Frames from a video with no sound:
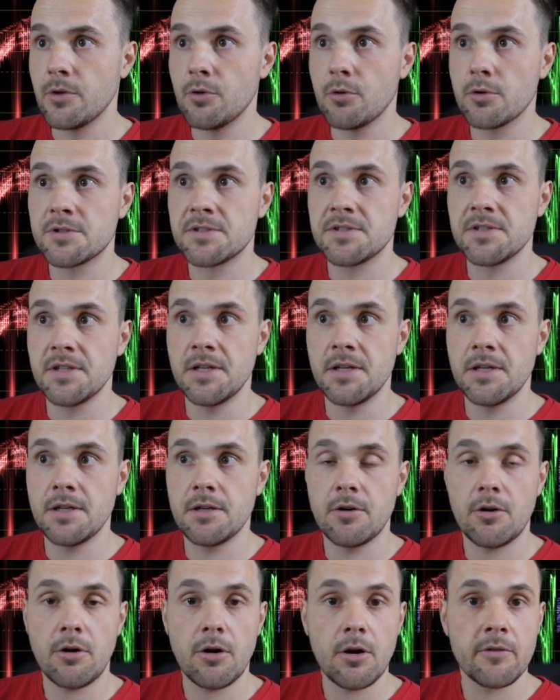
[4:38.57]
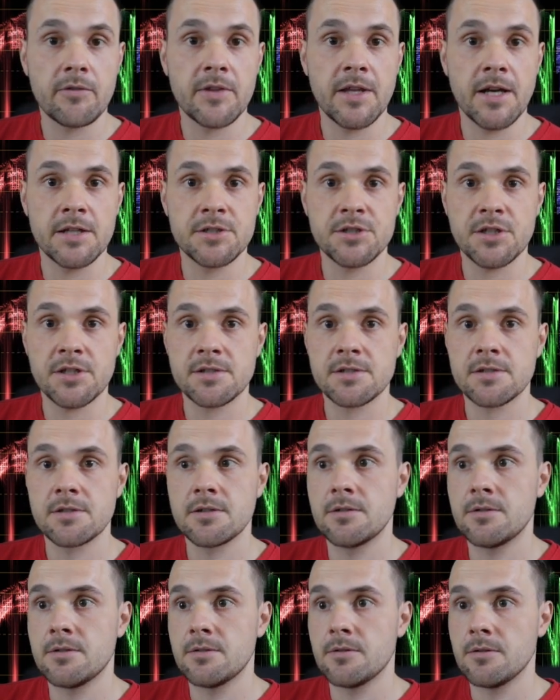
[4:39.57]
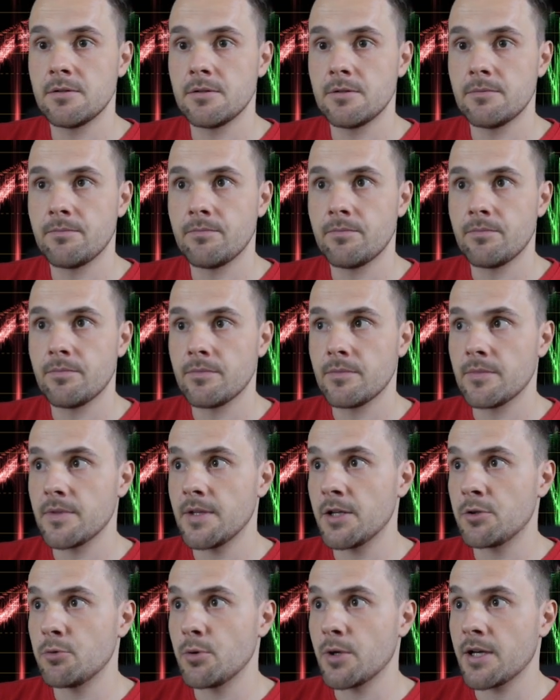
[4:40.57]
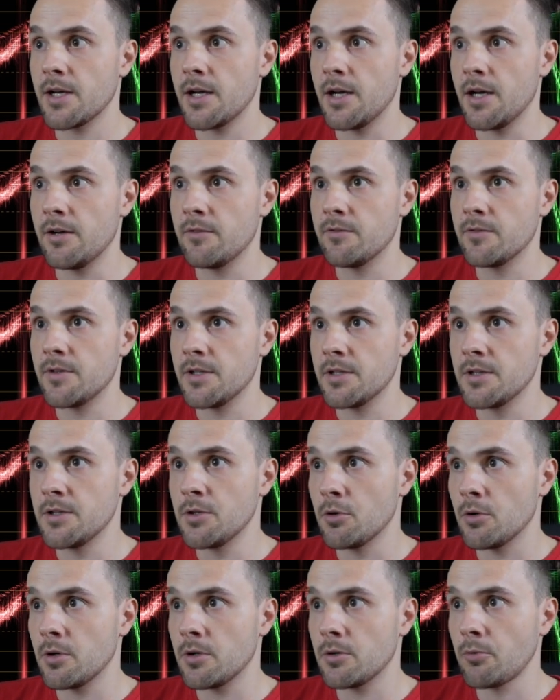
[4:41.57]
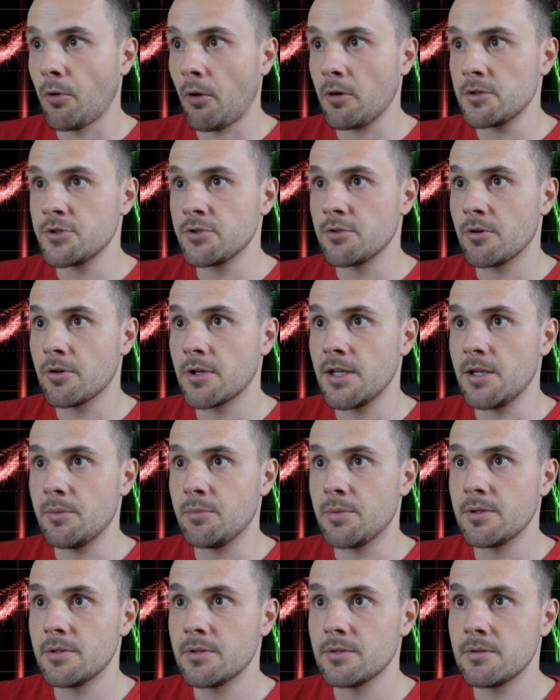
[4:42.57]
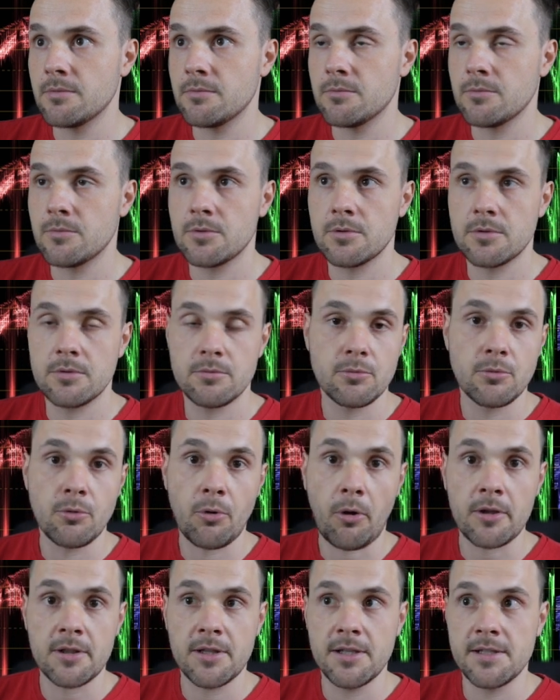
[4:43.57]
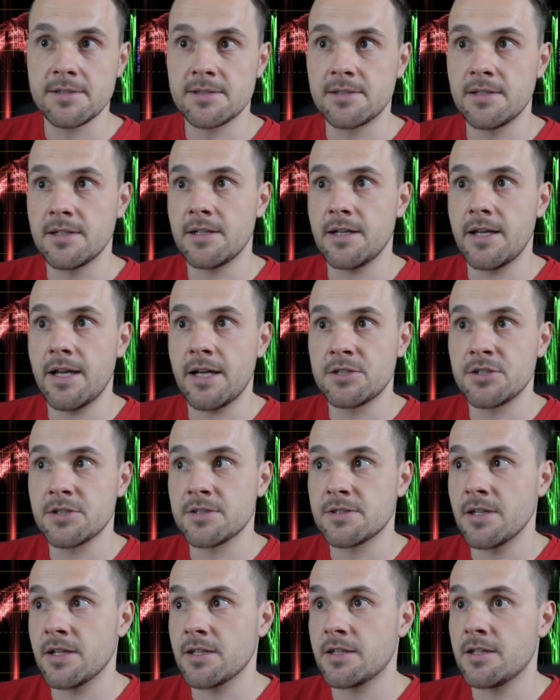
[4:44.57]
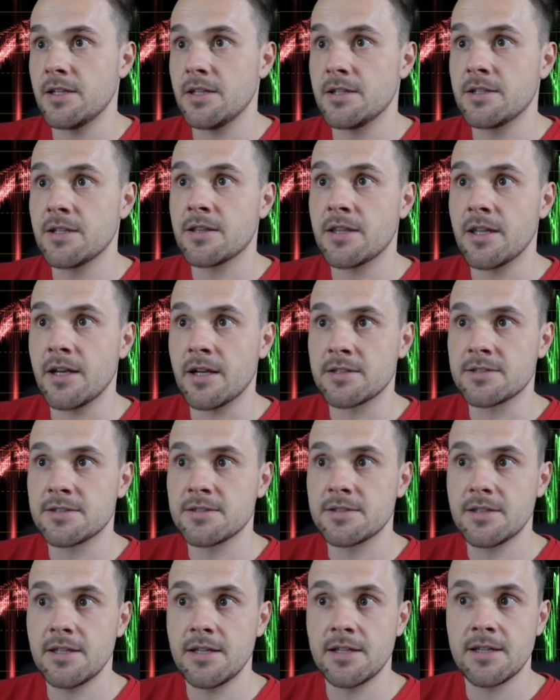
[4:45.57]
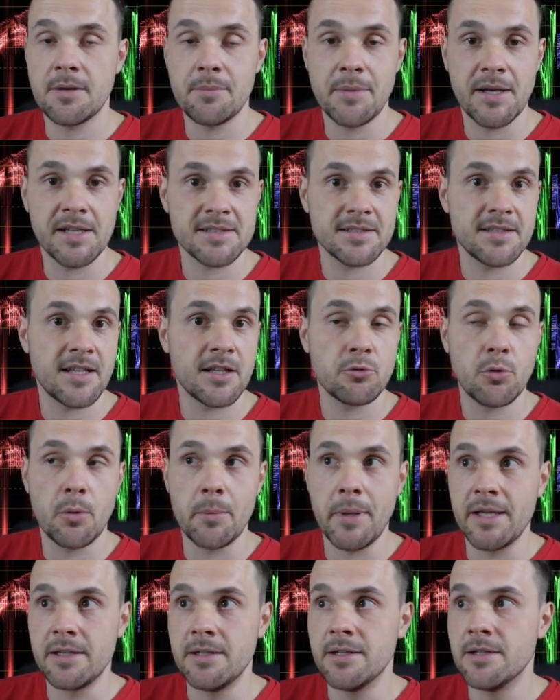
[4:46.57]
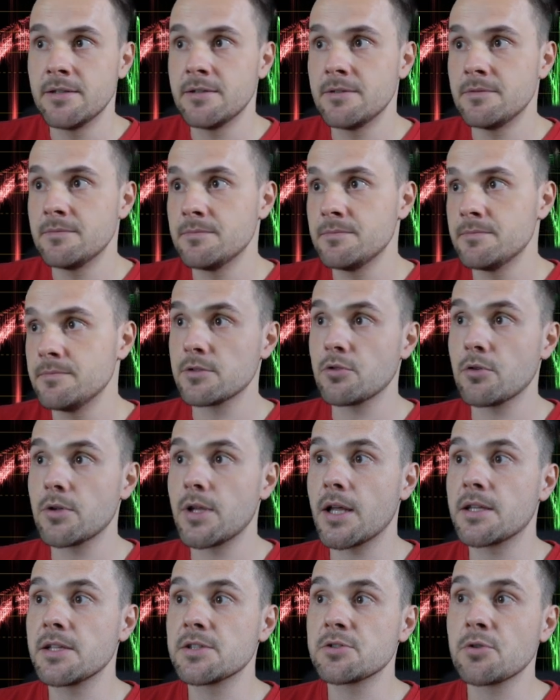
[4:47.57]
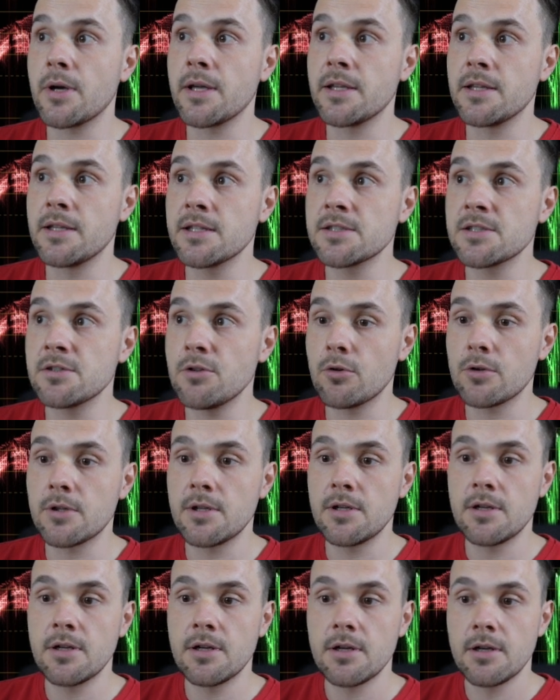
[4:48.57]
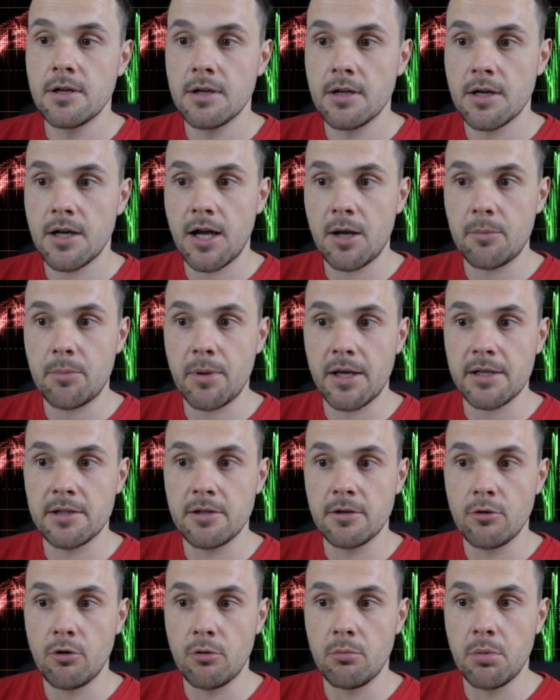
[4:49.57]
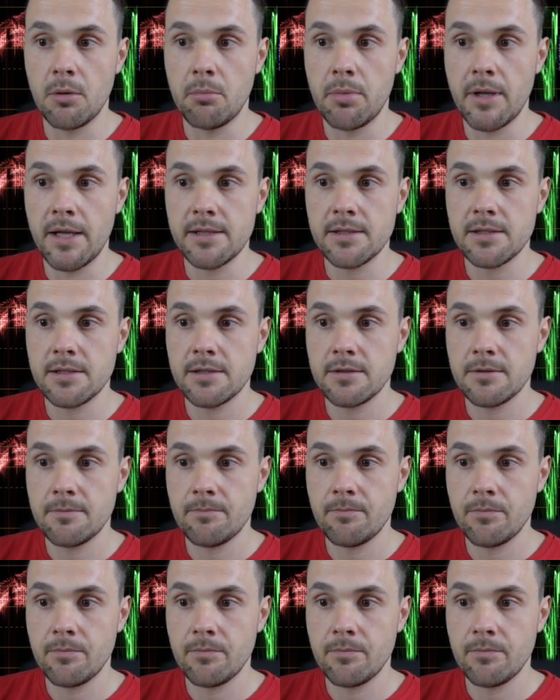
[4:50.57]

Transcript: you would see all of the edges that we have in the original clip, or at least the edges that it detects in the mask that we made. So that is why in this node, I applied the global blend